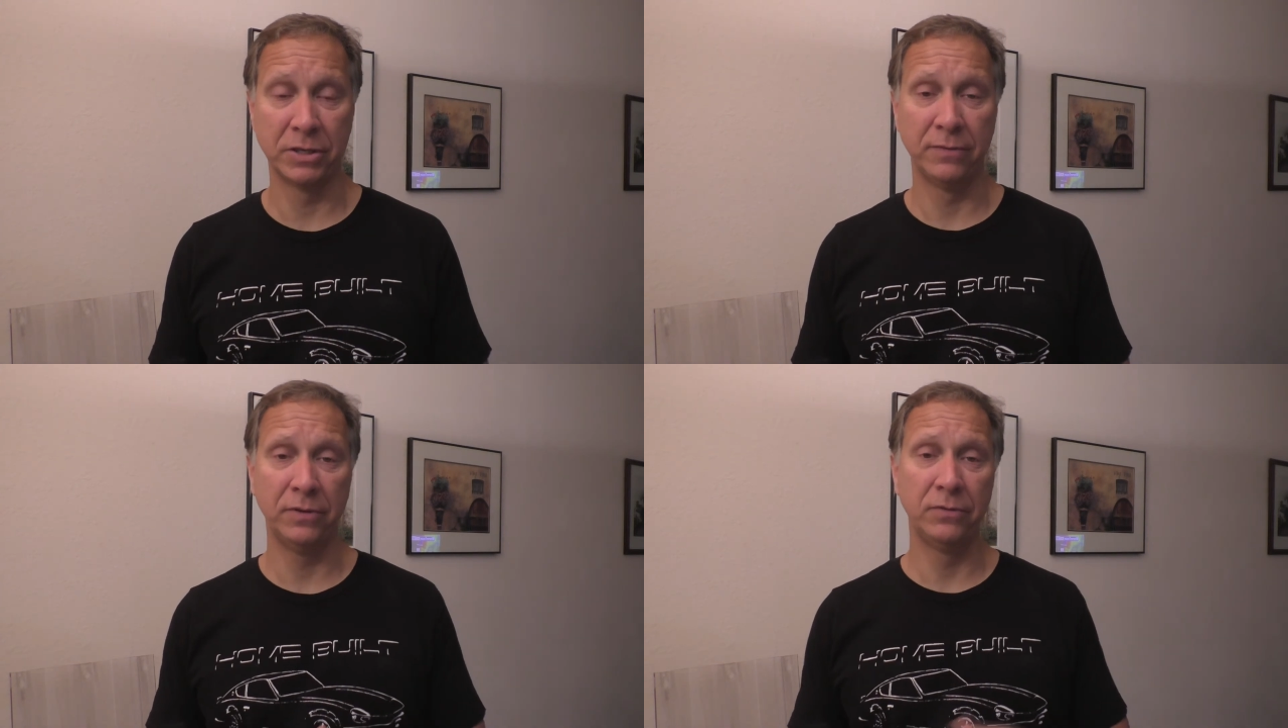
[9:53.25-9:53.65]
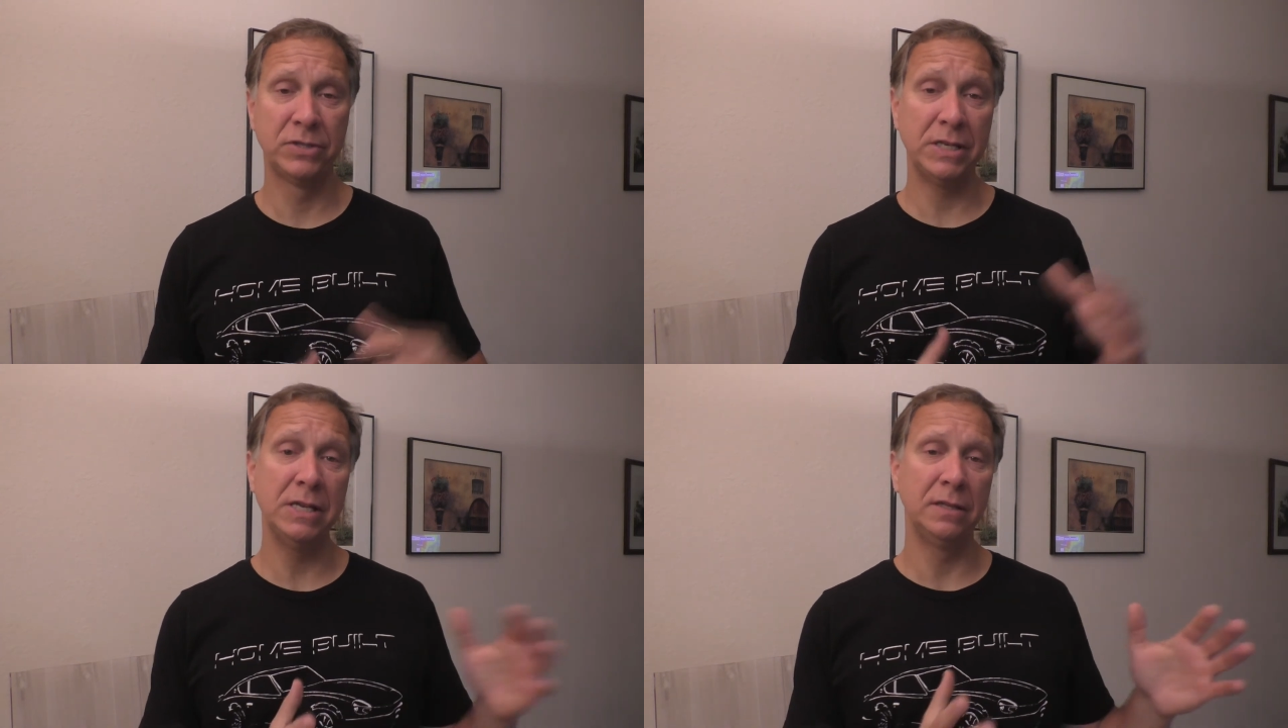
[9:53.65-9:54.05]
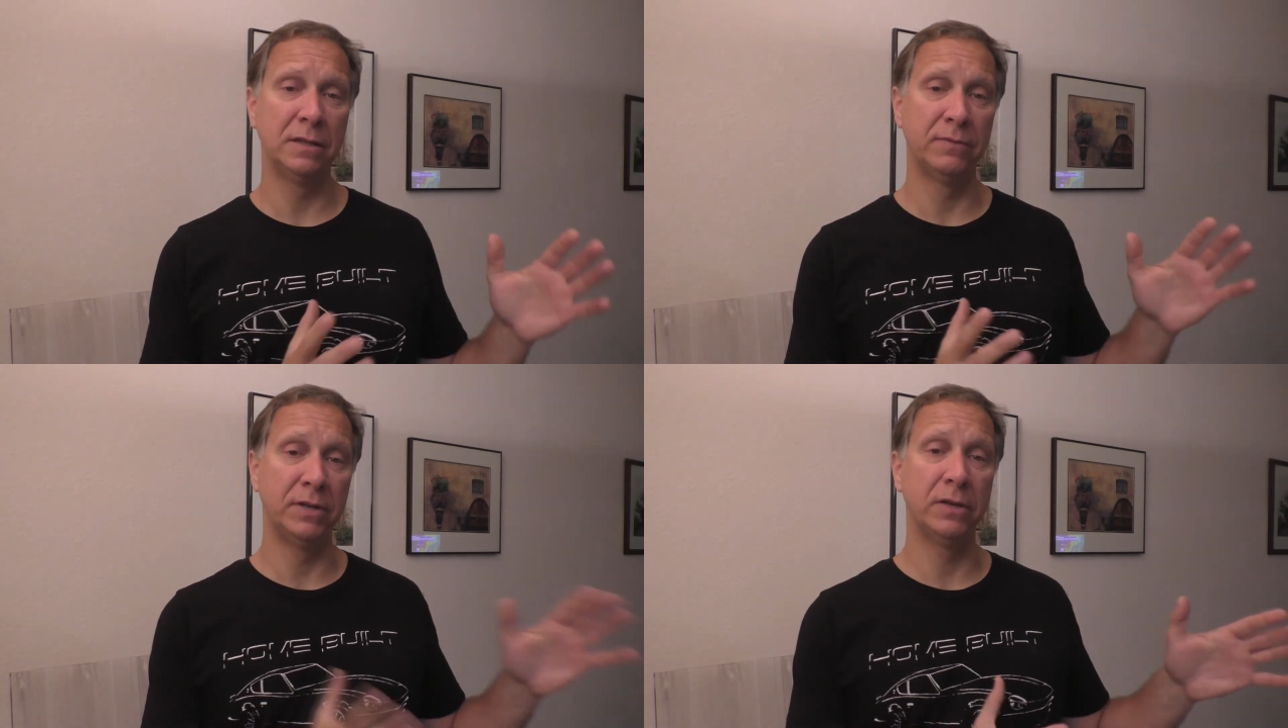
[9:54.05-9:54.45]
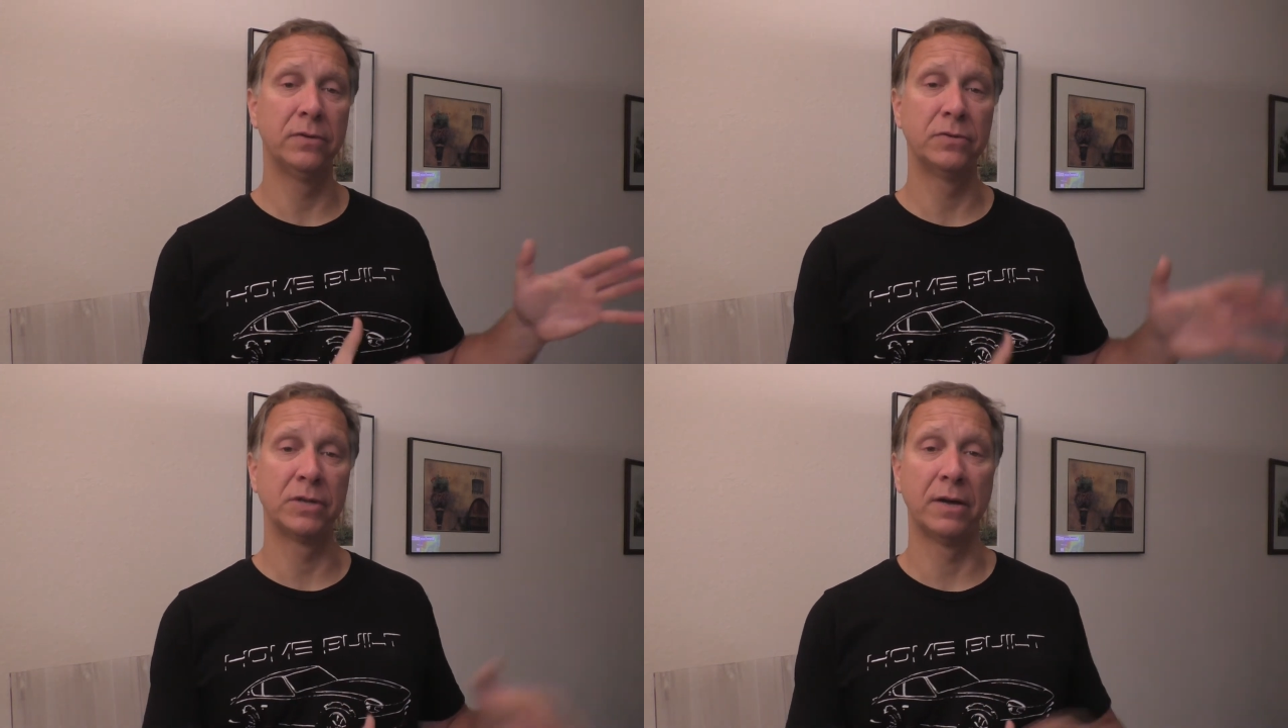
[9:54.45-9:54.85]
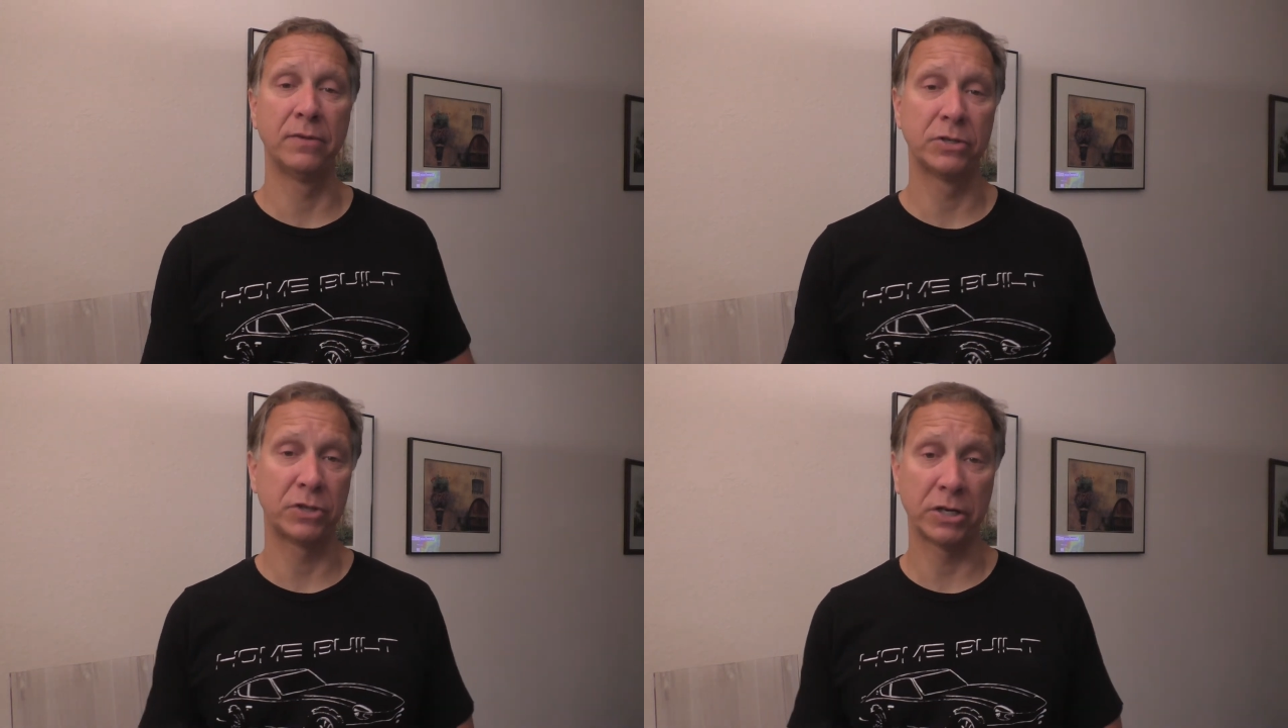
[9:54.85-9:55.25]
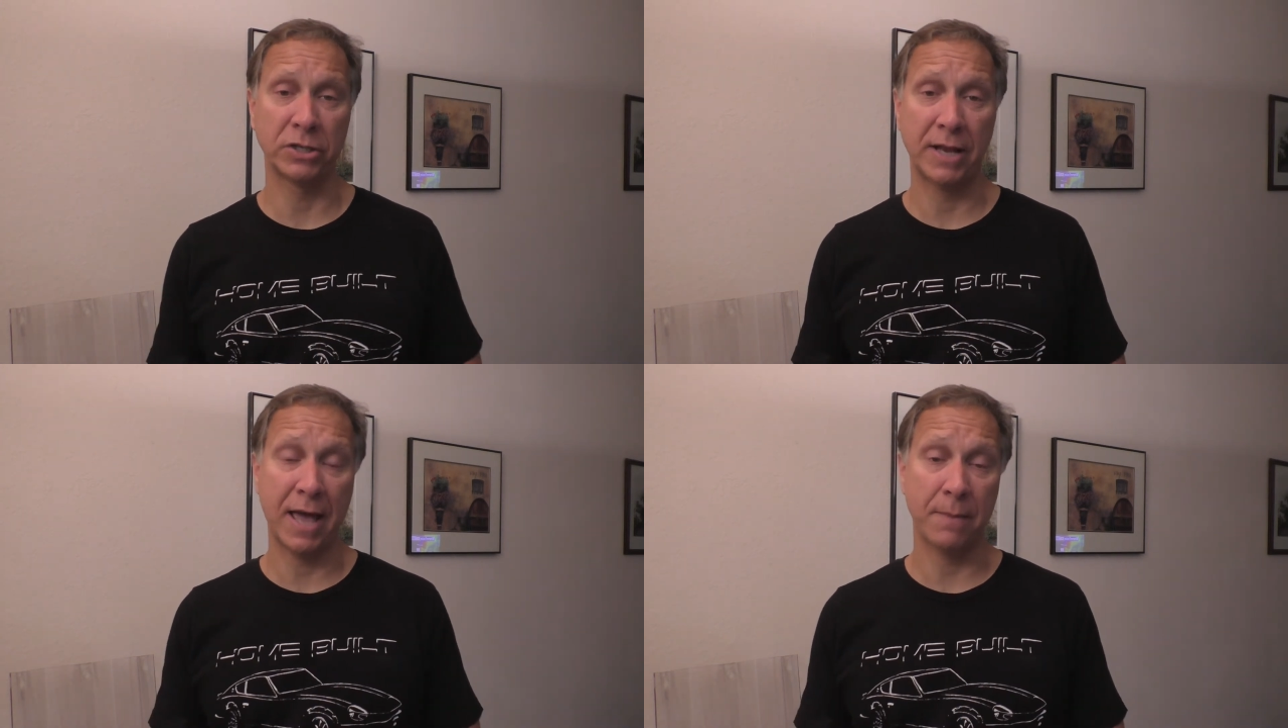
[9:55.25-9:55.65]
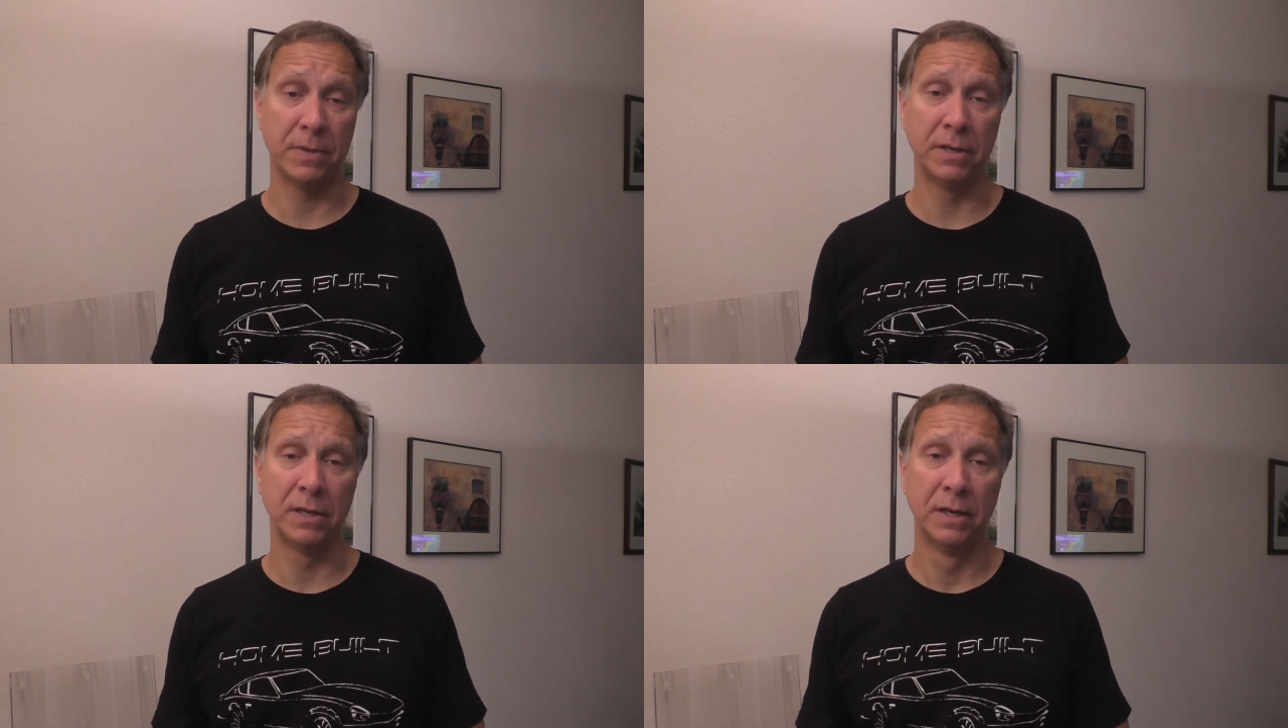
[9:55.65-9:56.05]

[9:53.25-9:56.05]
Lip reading: If you've seen the videos of the destruction that happened